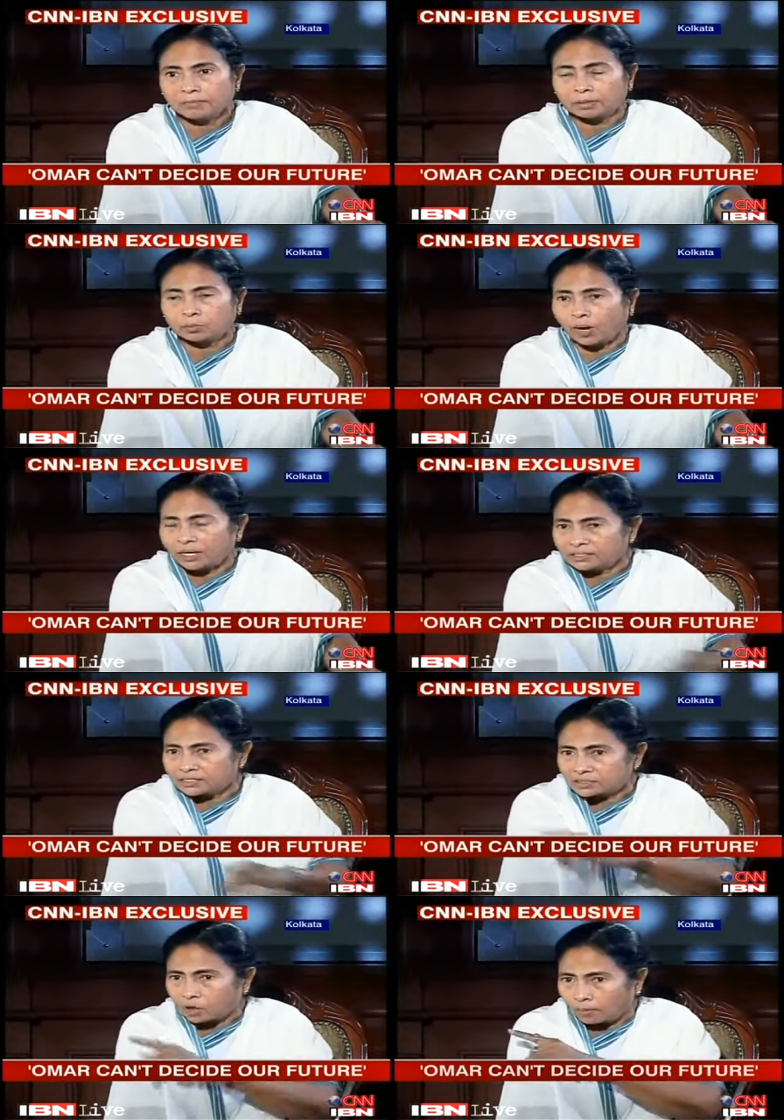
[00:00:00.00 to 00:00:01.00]
But why
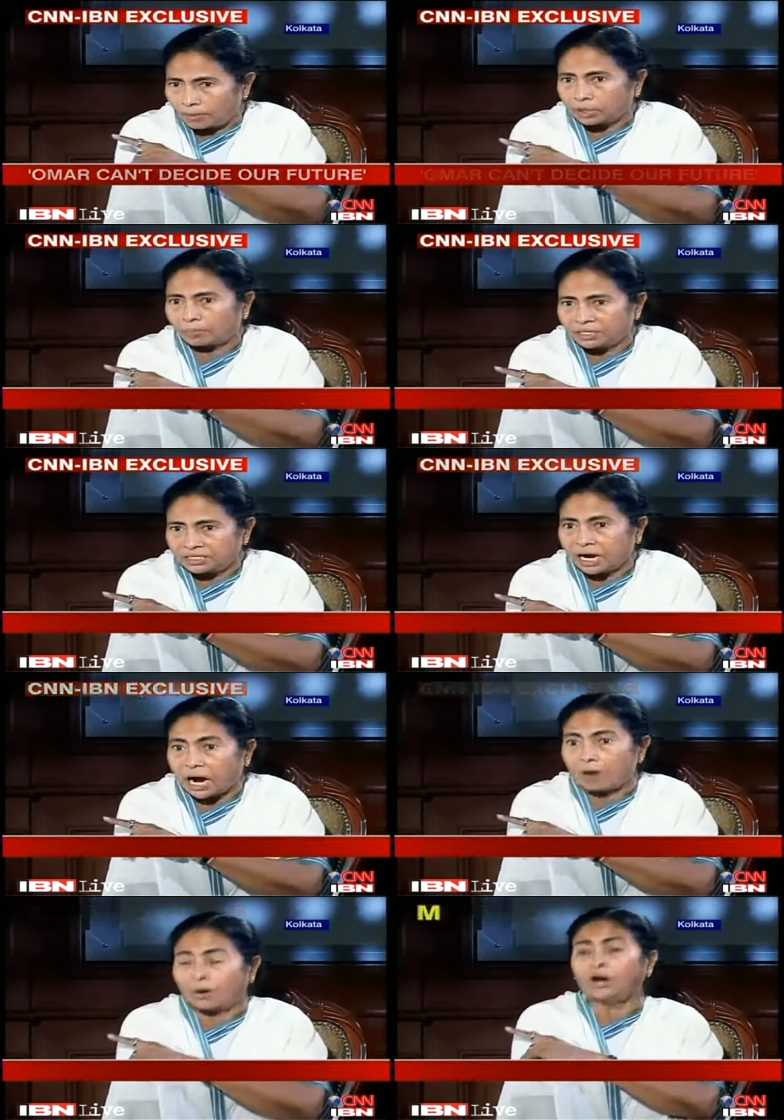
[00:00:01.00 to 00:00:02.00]
this government of India,
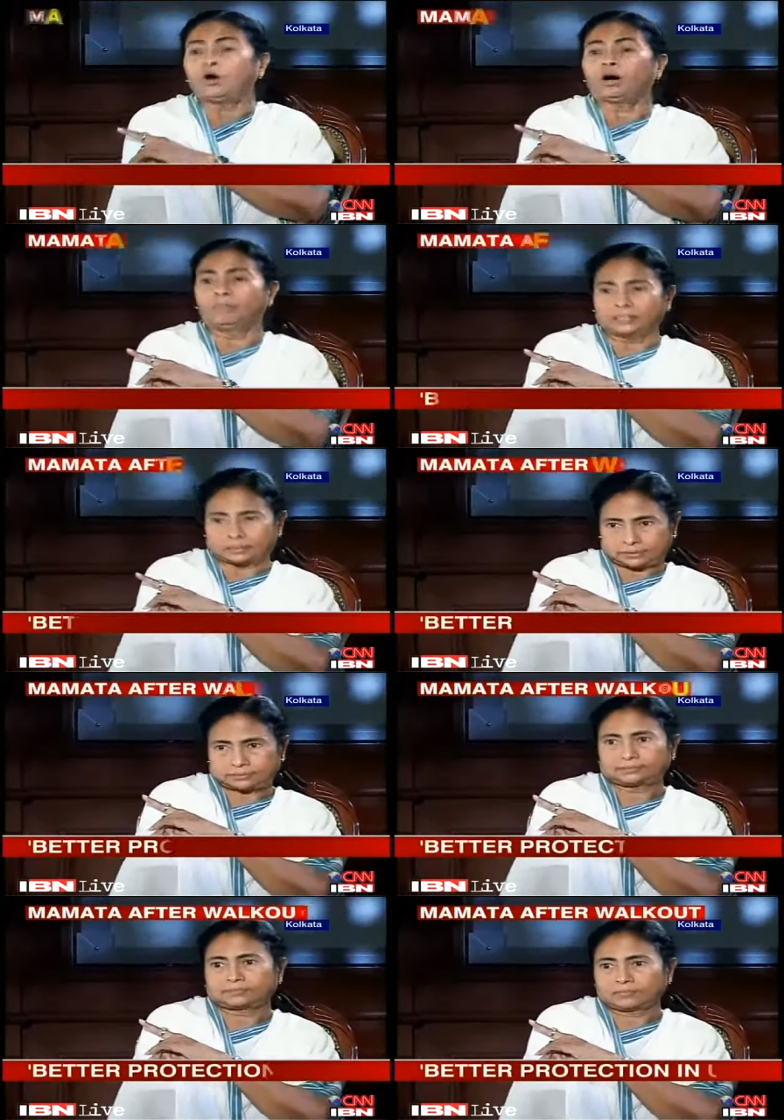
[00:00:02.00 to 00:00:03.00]
our
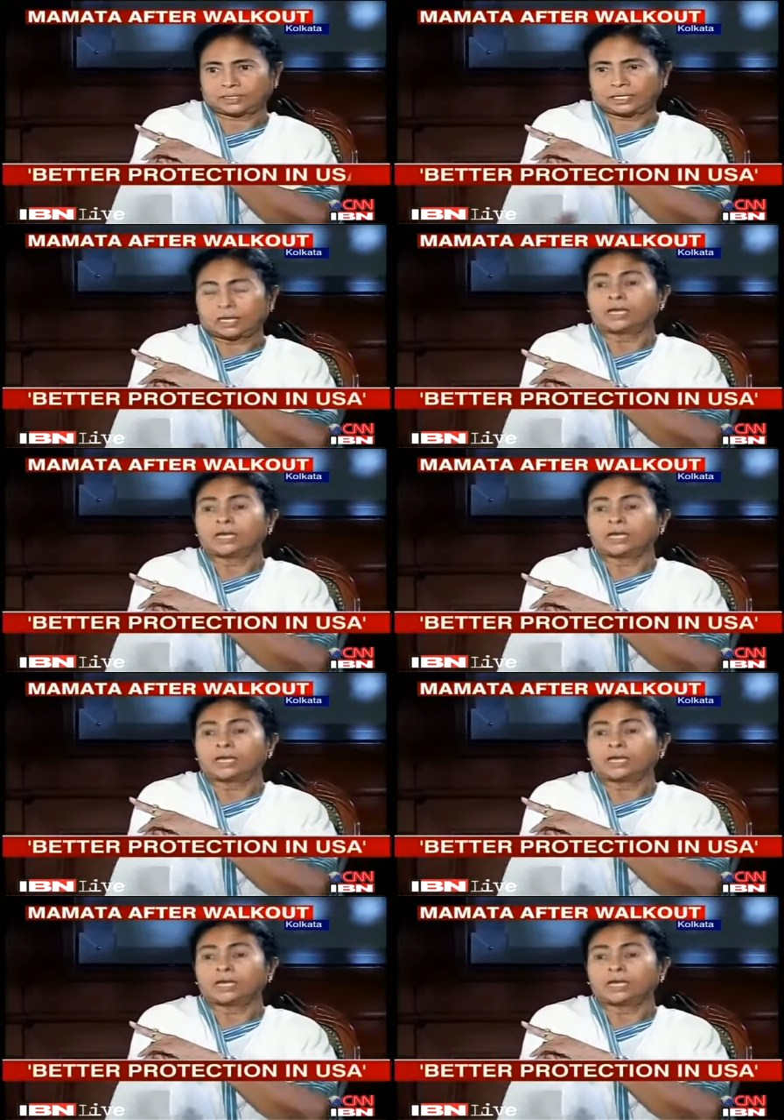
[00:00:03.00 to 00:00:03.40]
government